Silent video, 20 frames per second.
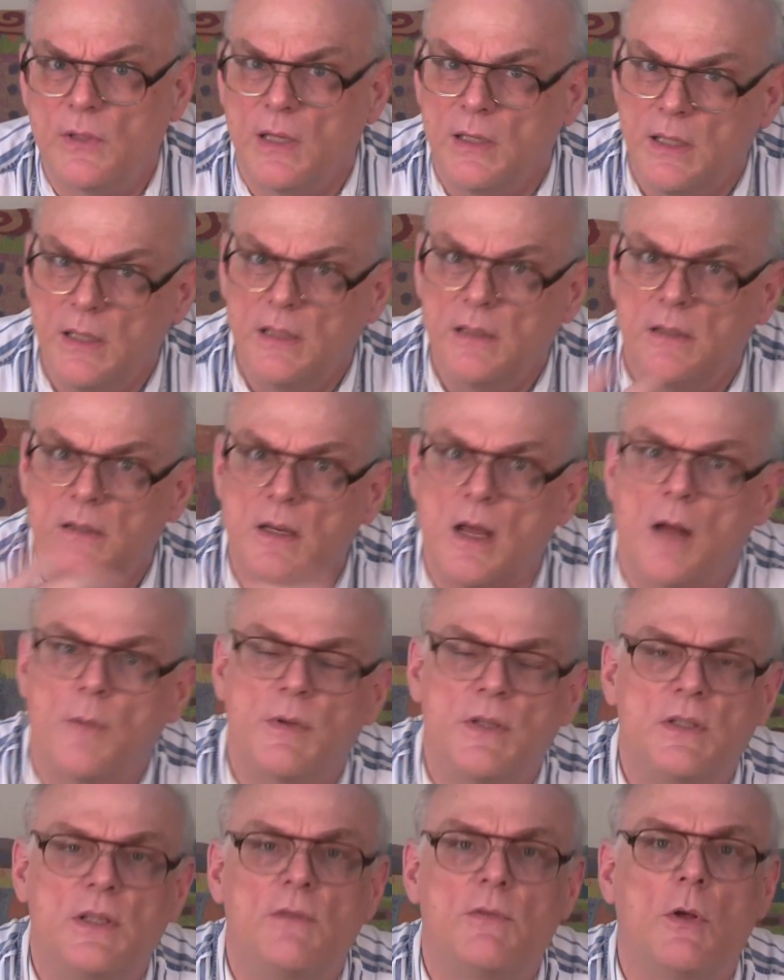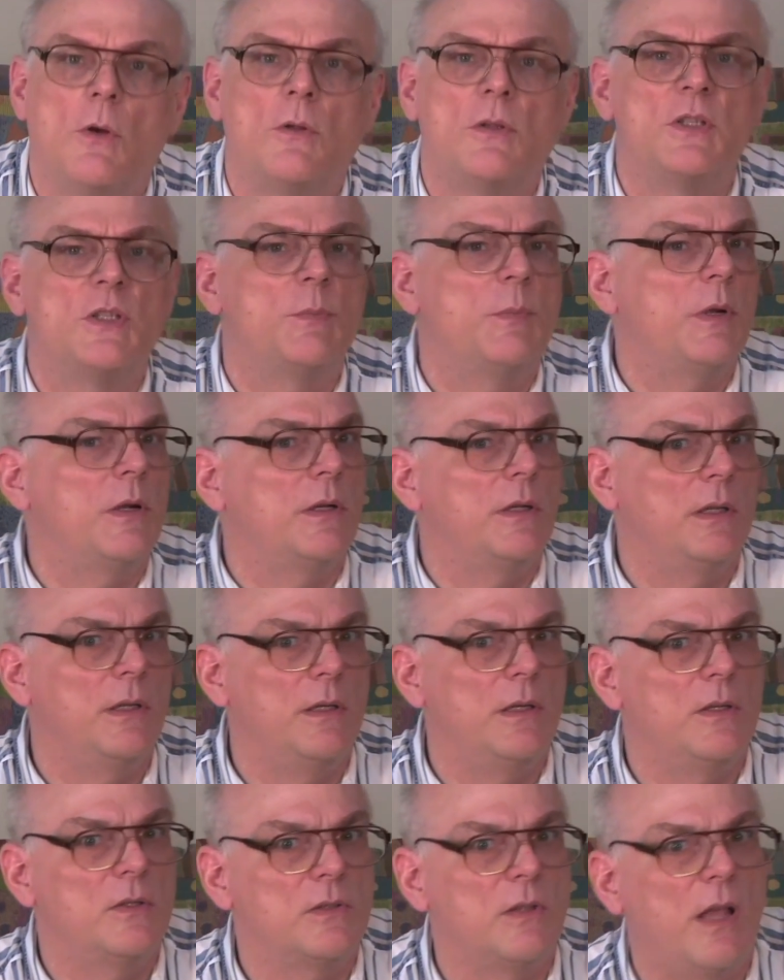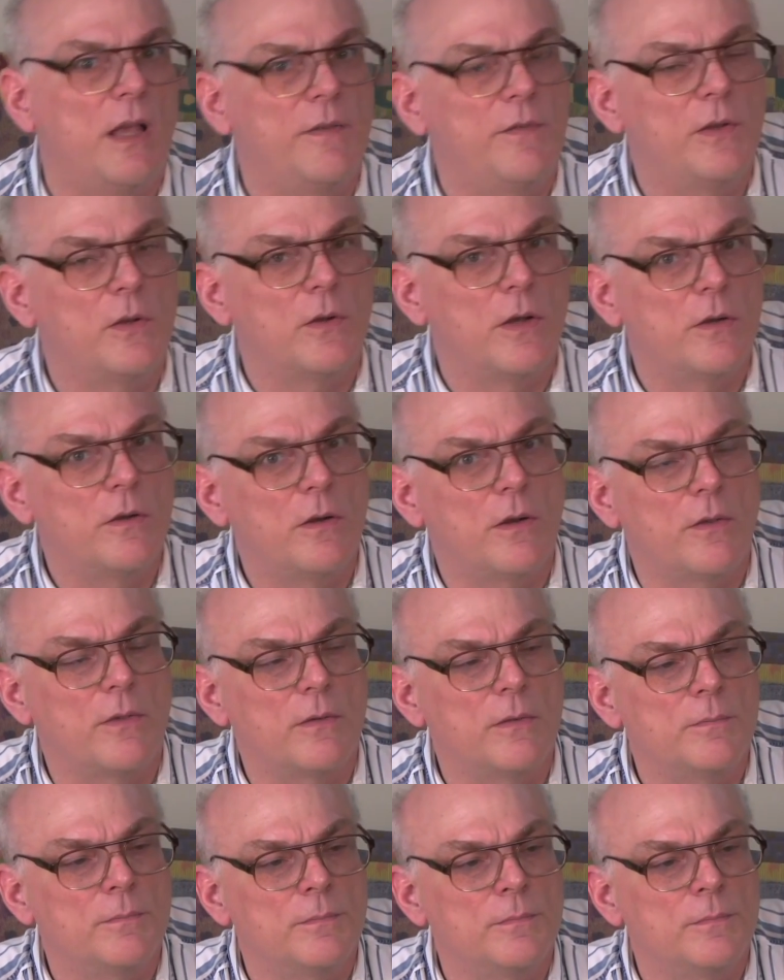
and he did not receive the Holy Spirit in his life here on earth.